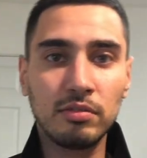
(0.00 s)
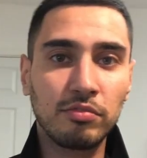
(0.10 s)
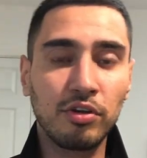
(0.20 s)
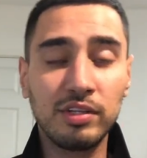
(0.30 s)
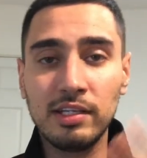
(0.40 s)

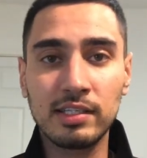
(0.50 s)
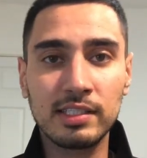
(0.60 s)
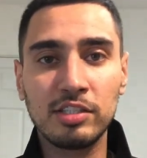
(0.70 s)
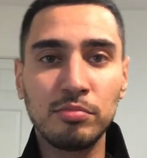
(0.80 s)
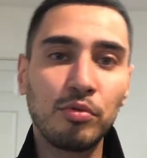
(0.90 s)
Fiorentina
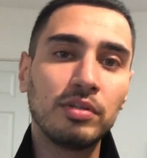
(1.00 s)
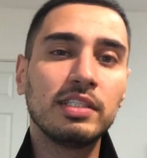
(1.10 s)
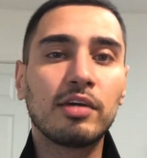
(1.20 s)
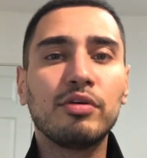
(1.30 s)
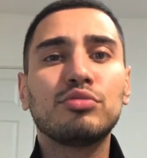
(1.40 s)
said to be
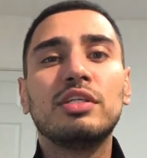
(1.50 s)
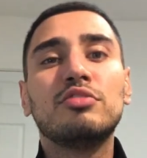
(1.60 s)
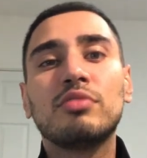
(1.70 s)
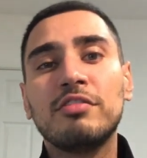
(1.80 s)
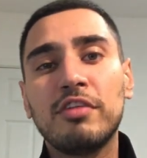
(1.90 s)
wanting around twenty
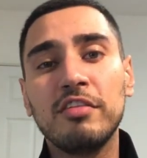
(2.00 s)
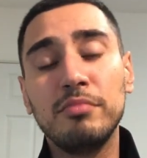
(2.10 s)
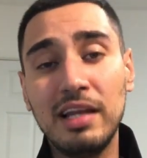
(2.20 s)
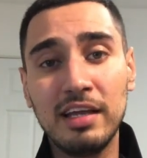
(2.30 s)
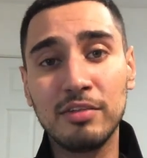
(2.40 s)
to twenty-five
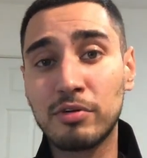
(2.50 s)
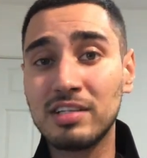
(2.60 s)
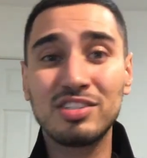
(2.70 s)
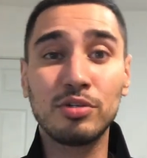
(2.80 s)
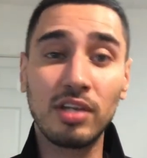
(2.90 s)
million,
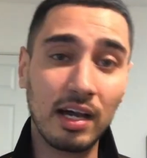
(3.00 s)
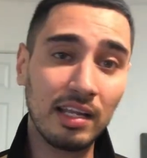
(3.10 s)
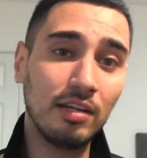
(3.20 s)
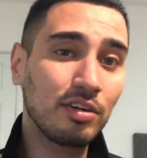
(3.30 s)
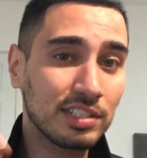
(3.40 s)
whereas
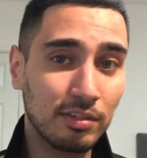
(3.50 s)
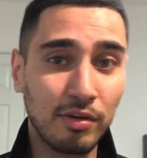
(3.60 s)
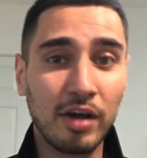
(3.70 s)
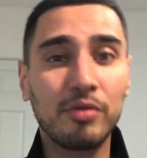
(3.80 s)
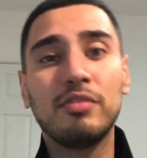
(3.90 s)
Tonali looks
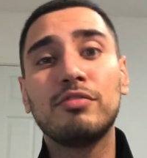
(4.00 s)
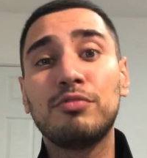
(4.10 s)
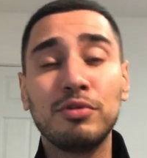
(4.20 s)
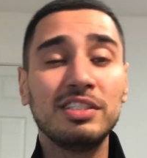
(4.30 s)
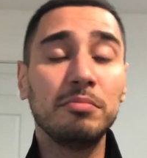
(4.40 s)
around
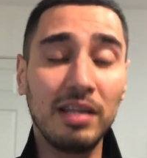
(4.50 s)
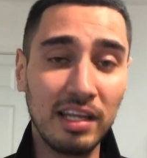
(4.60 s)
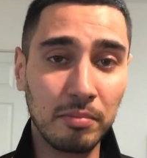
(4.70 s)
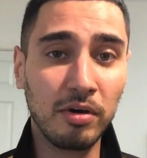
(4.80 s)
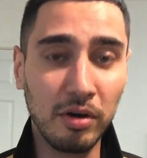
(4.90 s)
forty
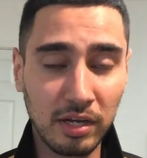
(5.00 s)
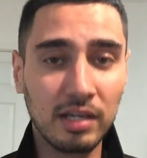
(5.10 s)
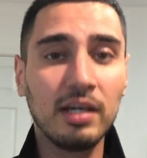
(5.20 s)
million mark.